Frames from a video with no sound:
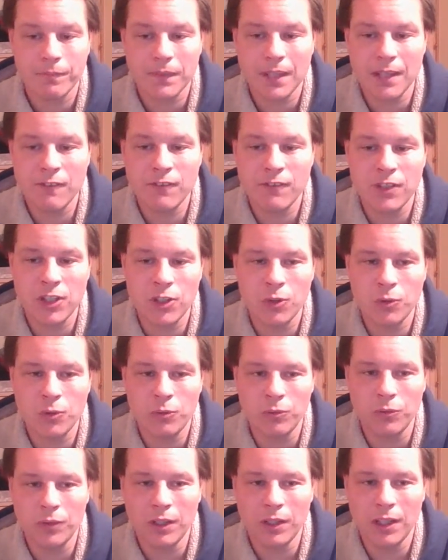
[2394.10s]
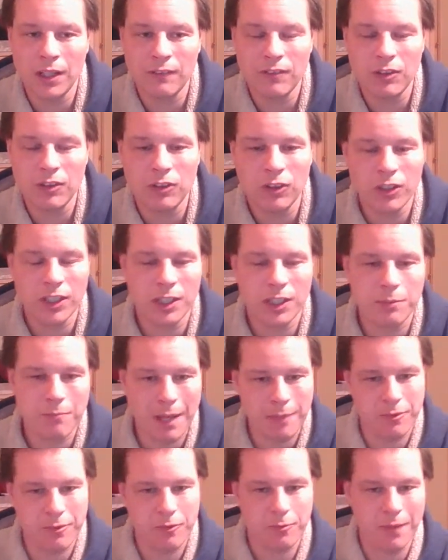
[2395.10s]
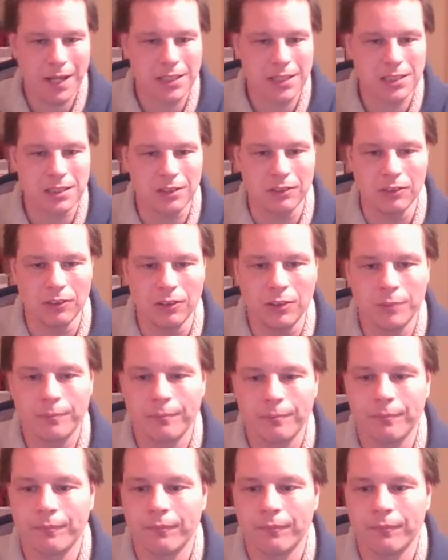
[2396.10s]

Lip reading: If you look at the map of Bassetlaw,